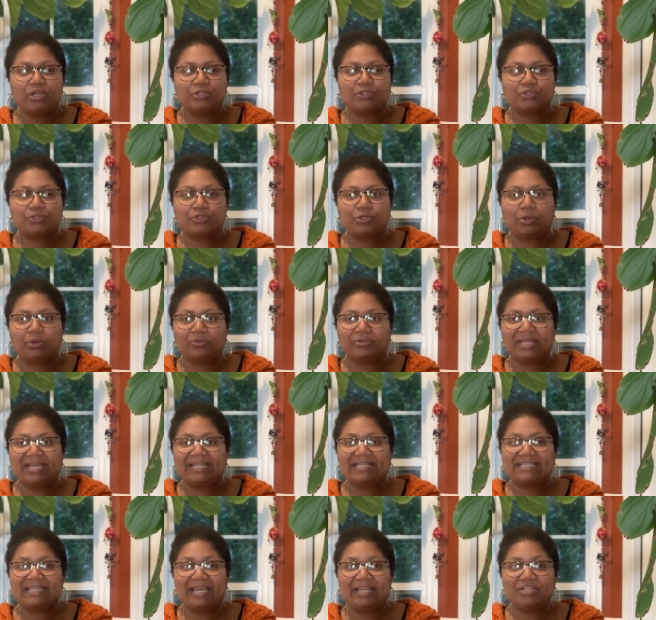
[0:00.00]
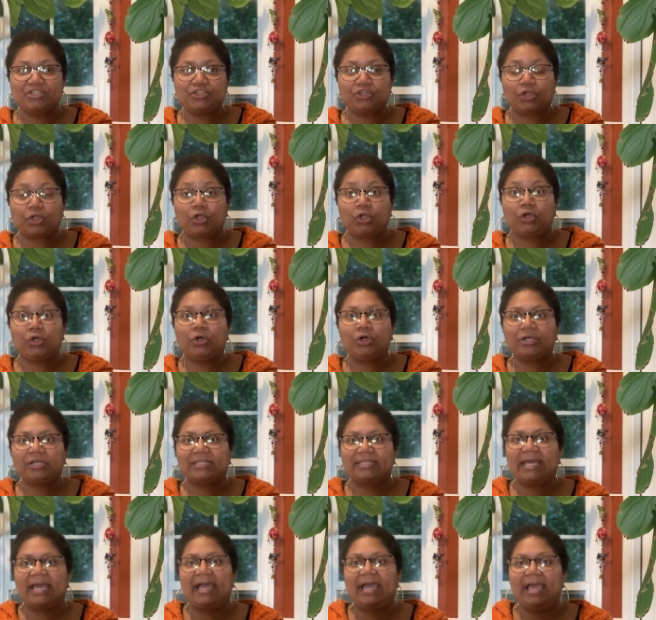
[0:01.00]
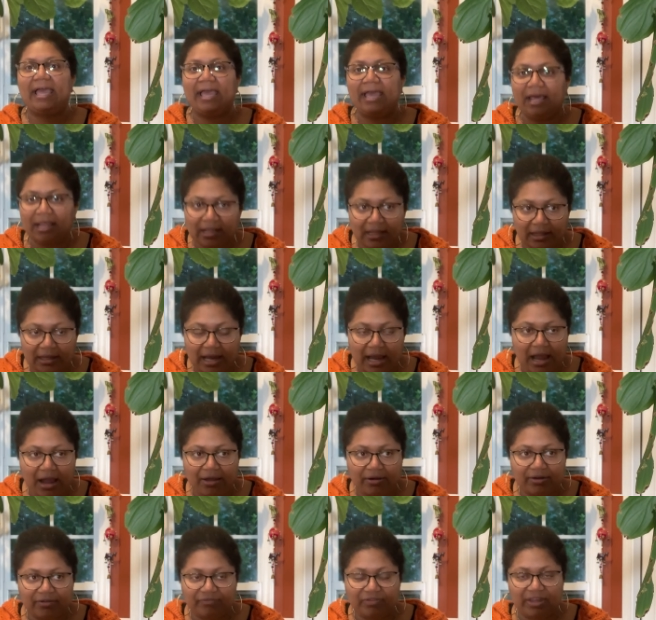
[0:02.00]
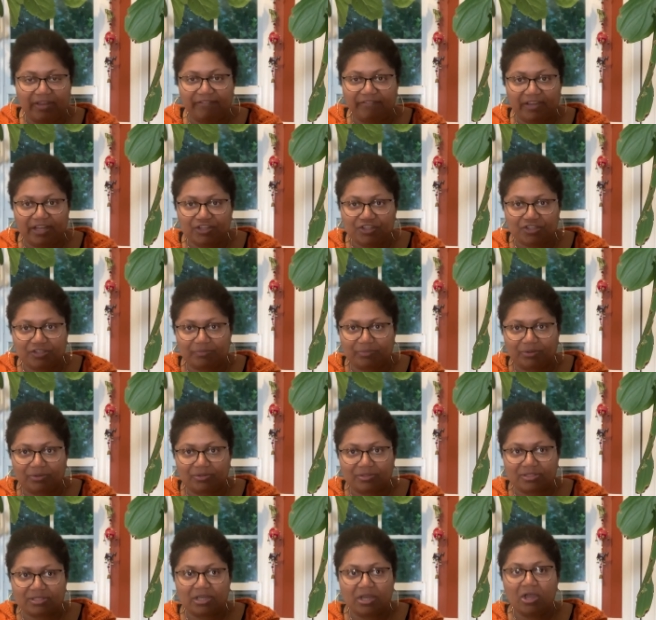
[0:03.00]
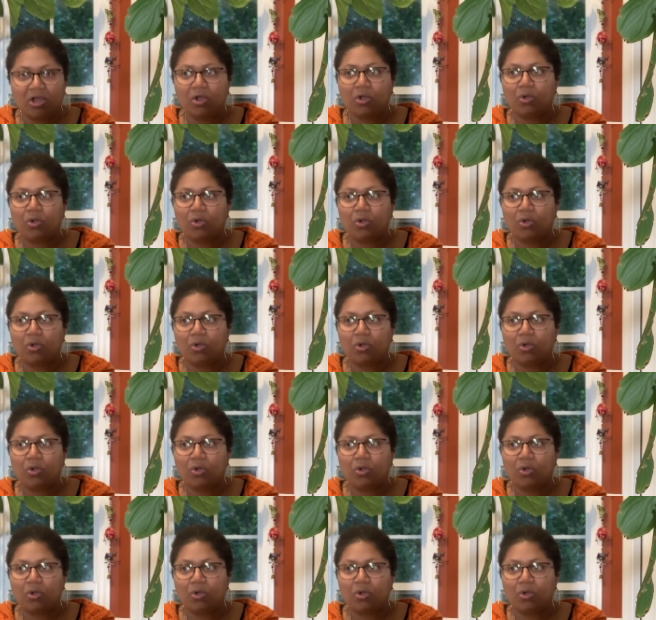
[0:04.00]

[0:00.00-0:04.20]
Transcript: So they tend to cook the hell out of their vegetables